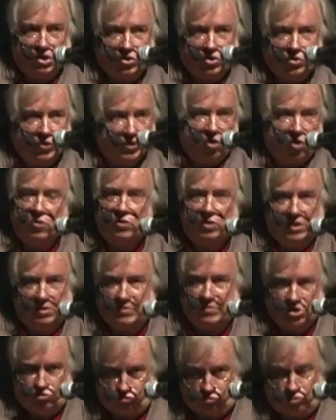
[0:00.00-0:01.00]
could only
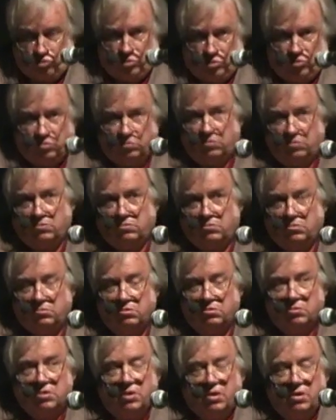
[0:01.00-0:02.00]
be true
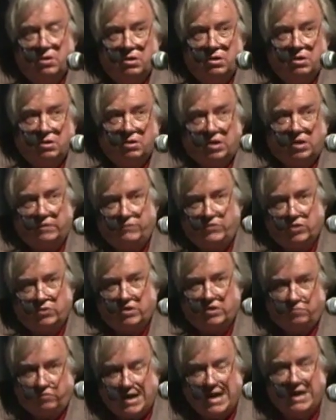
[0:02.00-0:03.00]
if you
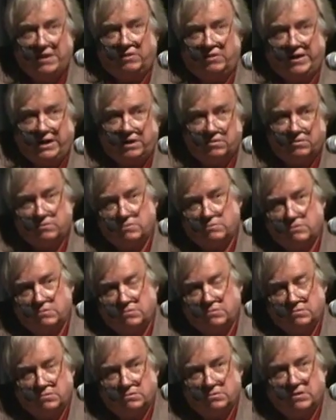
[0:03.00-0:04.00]
could violate
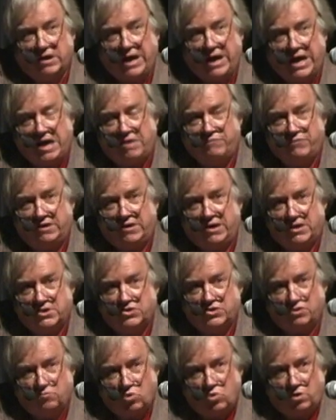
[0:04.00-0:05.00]
a half a
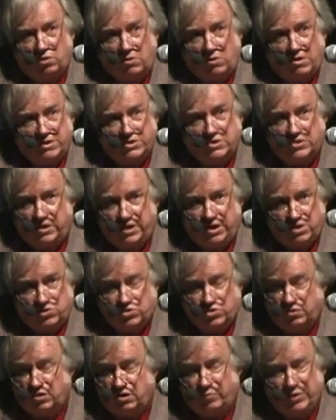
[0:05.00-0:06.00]
dozen or more laws of
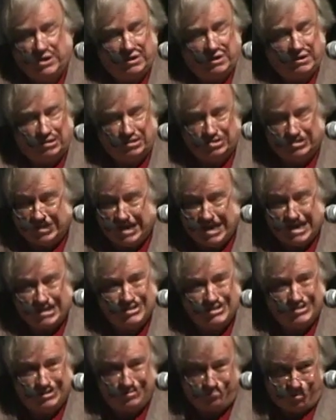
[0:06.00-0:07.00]
nature. I mean, it's
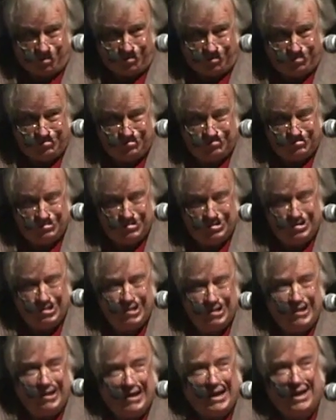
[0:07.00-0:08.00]
that simple.
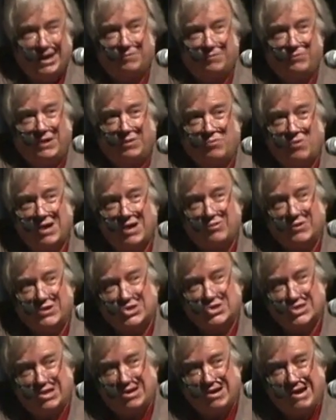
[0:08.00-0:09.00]
And if we want to
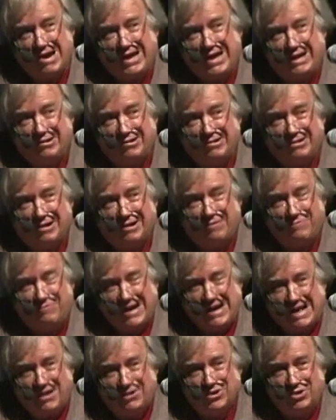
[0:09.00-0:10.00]
assign a
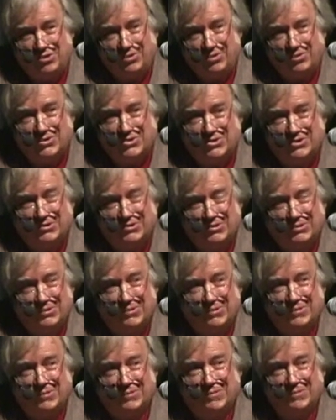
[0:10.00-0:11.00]
value
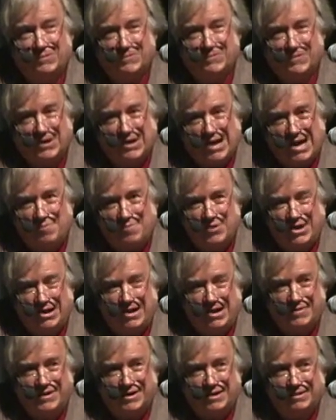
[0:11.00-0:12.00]
to
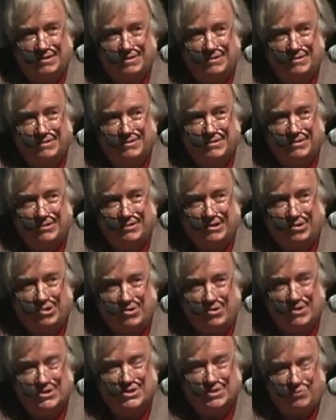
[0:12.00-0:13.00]
phenomena, the, the, the
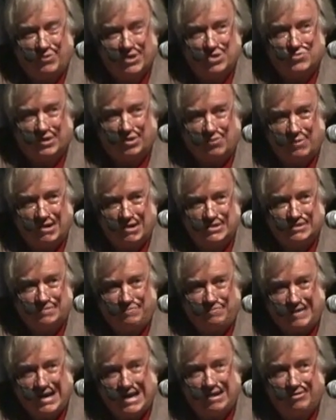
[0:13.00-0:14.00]
occurrence of which requires a
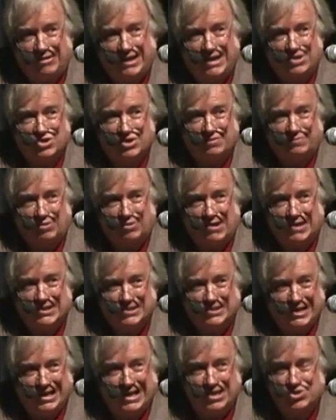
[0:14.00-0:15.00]
violation of
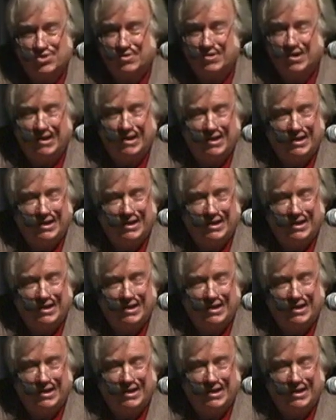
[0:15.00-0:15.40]
laws of nature,